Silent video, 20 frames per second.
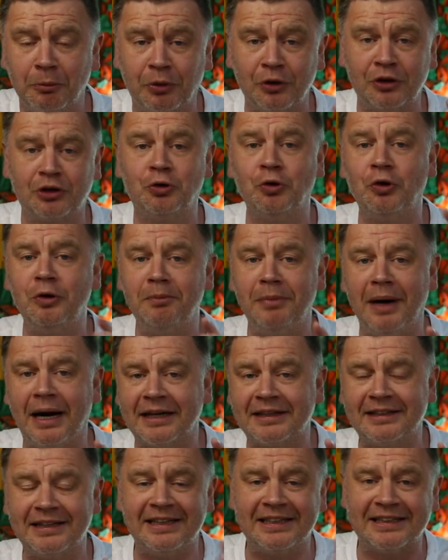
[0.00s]
But going
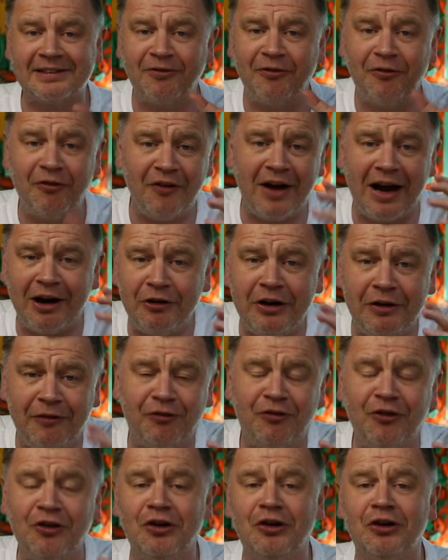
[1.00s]
back to this very
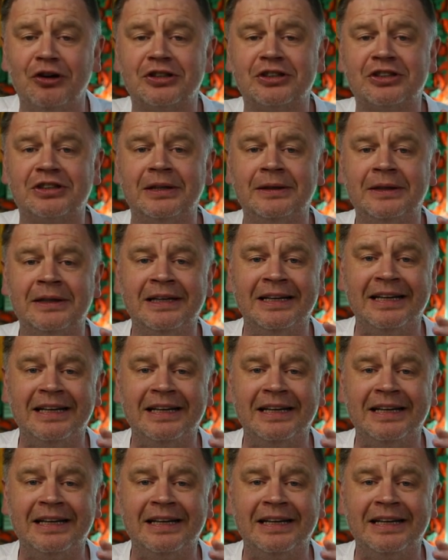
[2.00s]
first